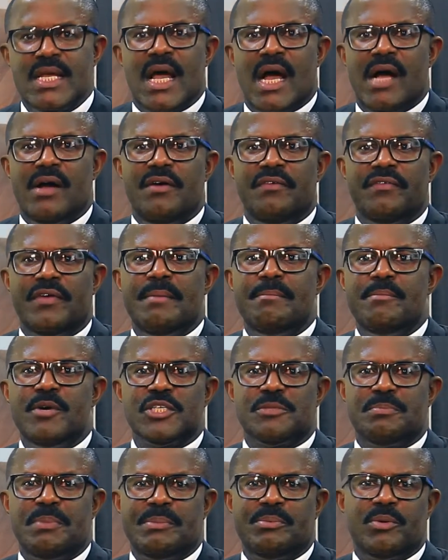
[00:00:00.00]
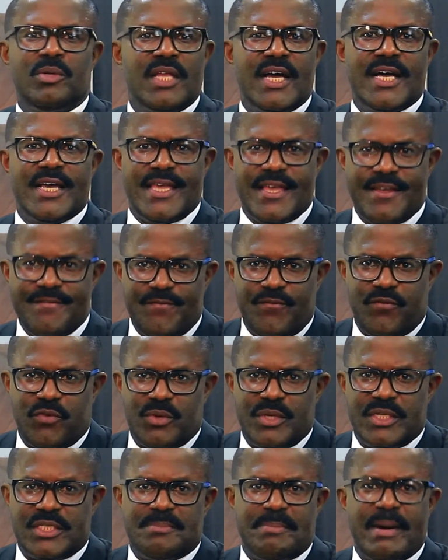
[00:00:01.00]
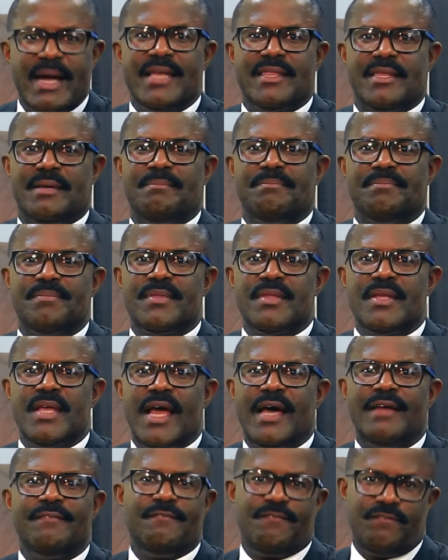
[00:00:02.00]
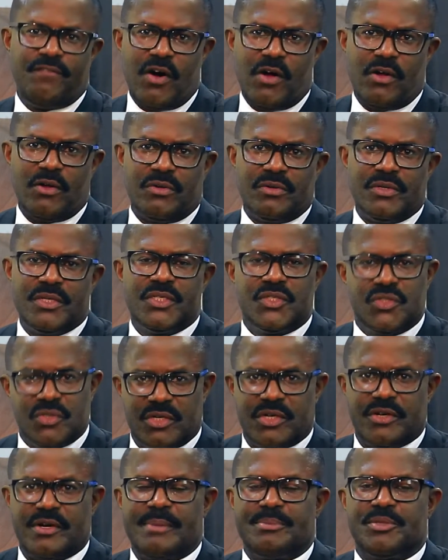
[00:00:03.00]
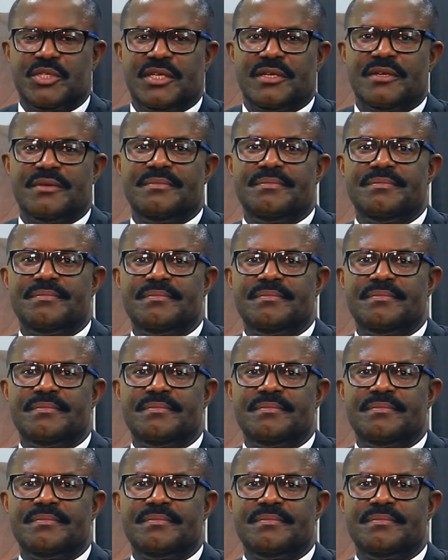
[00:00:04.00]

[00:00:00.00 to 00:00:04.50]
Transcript: However, most people are influenced by them and fall to corruption.